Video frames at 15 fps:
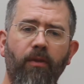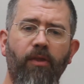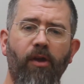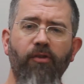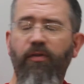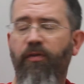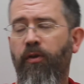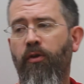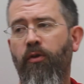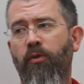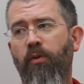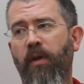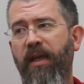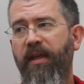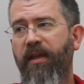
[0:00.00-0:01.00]
those of you
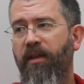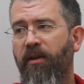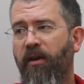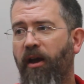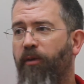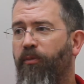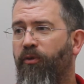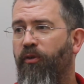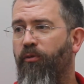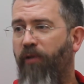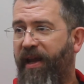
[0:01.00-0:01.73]
who heat your homes with